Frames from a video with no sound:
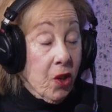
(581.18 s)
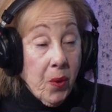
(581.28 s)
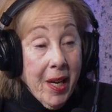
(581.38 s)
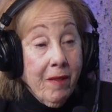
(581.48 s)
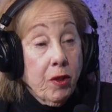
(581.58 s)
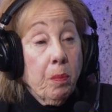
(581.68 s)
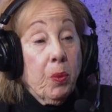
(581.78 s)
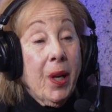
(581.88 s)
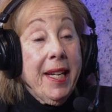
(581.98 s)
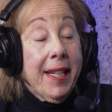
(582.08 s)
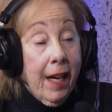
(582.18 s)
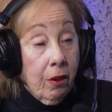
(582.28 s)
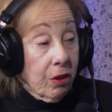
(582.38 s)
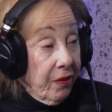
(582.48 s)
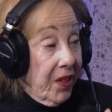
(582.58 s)
it. So you have to break
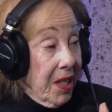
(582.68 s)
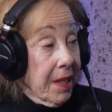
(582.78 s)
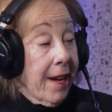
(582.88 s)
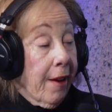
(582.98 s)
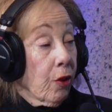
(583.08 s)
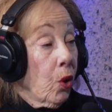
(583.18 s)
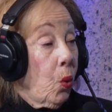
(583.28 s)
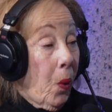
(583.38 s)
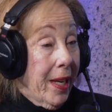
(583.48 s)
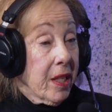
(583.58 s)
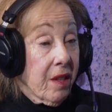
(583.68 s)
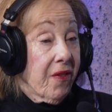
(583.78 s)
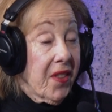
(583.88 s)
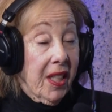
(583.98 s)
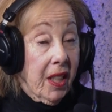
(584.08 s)
out of these narrow ways of
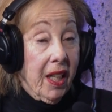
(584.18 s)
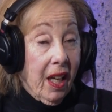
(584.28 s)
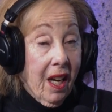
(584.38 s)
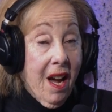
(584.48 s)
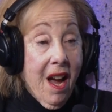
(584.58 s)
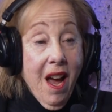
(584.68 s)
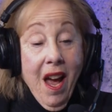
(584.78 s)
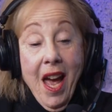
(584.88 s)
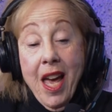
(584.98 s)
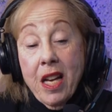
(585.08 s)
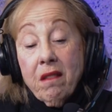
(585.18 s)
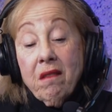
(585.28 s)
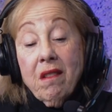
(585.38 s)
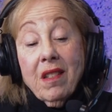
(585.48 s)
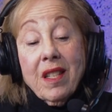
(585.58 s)
thinking. And
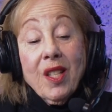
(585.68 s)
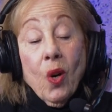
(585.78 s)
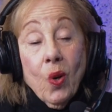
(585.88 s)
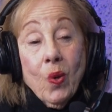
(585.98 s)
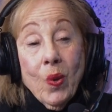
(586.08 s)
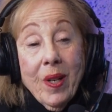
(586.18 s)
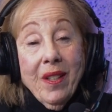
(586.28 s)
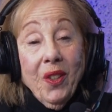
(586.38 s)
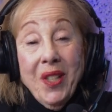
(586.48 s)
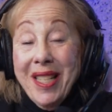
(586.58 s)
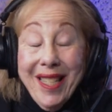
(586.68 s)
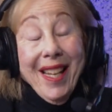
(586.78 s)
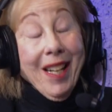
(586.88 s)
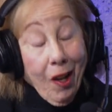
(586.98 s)
so you need to get